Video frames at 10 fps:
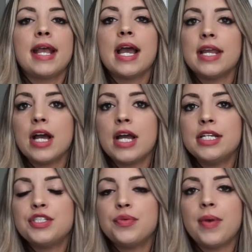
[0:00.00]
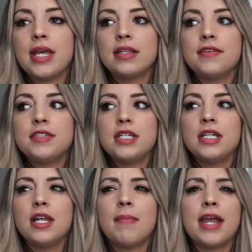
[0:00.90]
I kind of got into
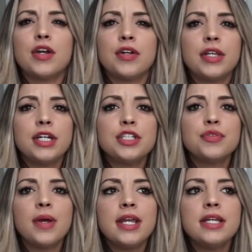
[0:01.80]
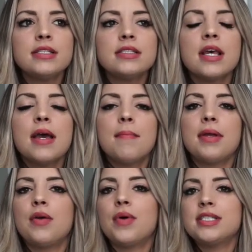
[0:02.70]
weightlifting in my earlier 20s,
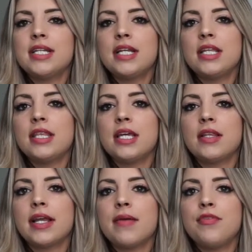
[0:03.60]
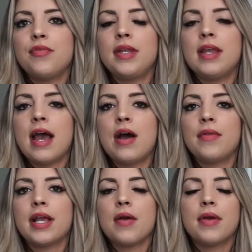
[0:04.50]
but it wasn't anything like I'm doing now.
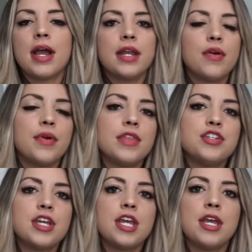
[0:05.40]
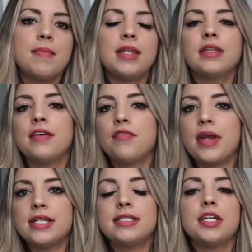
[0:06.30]
Like I would kind of go in the gym and lift
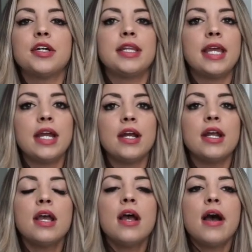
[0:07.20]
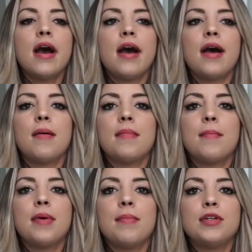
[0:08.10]
weights here and there.
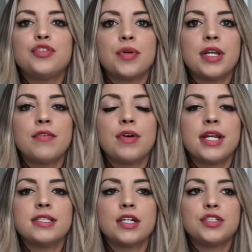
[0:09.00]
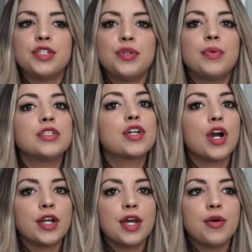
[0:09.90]
But majority of what I stuck to was
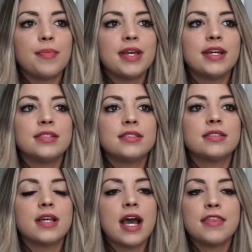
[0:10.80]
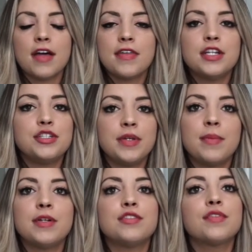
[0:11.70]
cardio, because I thought that doing
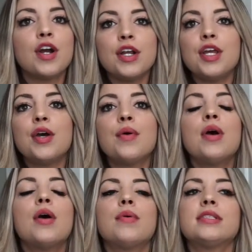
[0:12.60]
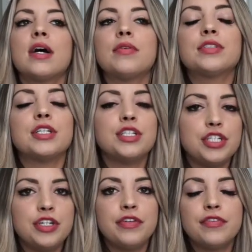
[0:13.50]
a bunch of cardio was how I was going to
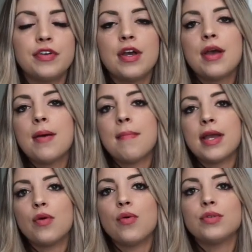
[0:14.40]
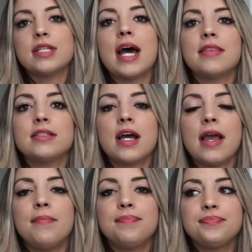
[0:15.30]
achieve my goals at the
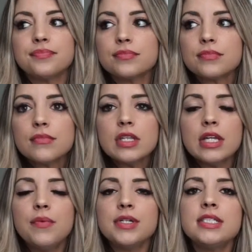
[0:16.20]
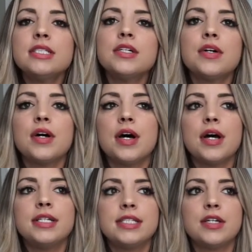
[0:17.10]
time. It wasn't
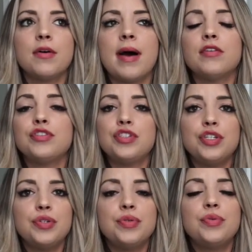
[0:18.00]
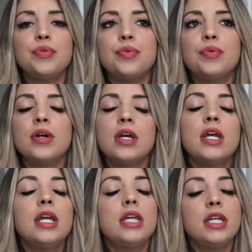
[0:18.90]
until about 2
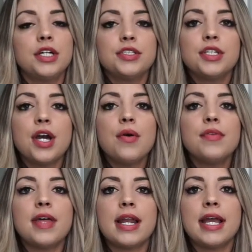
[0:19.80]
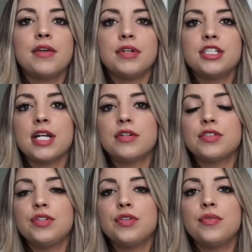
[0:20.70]
years ago that I had reached
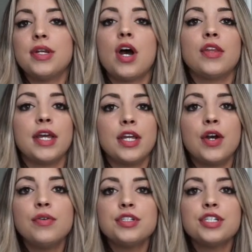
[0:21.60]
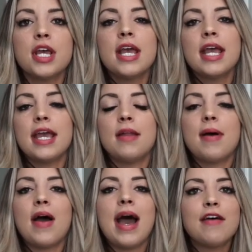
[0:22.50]
out to an online coach, and
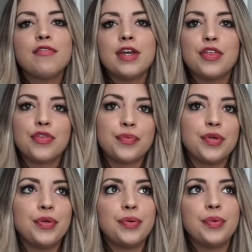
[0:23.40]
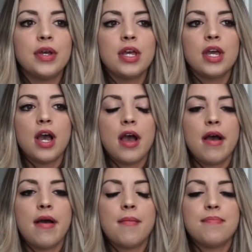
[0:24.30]
about halfway through
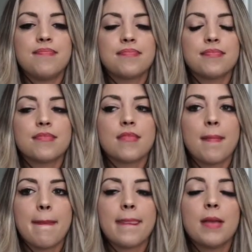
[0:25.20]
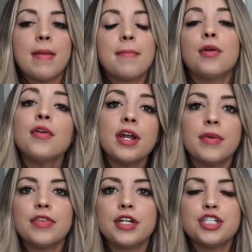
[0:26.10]
my program
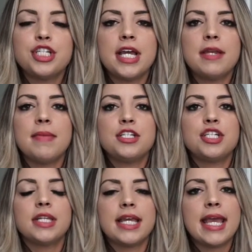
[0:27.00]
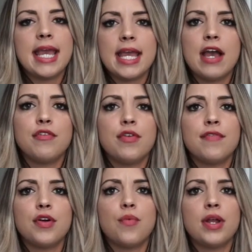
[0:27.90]
with her, she had mentioned like, hey, have you
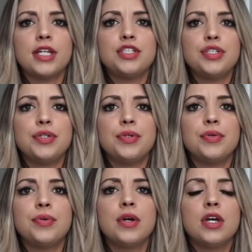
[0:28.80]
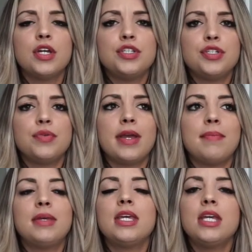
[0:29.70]
ever wanted to do
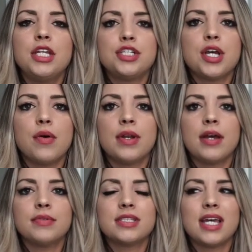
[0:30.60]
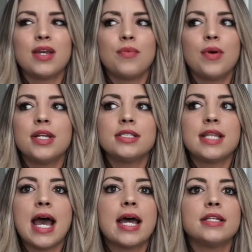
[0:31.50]
a bikini show? And I was like, what is
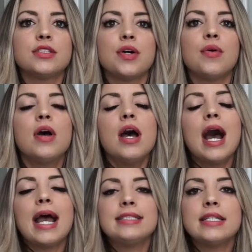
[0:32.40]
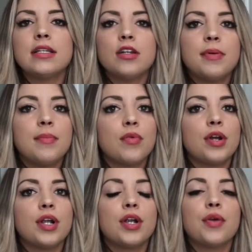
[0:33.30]
that? So I did a little bit
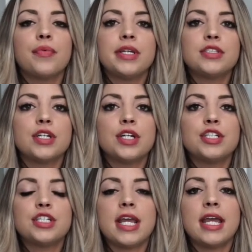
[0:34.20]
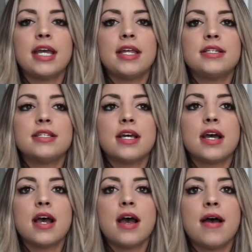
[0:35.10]
more research, and
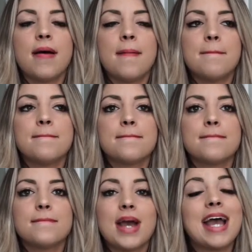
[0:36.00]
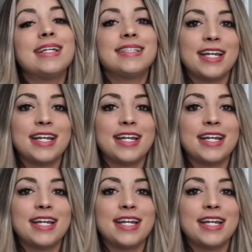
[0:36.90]
we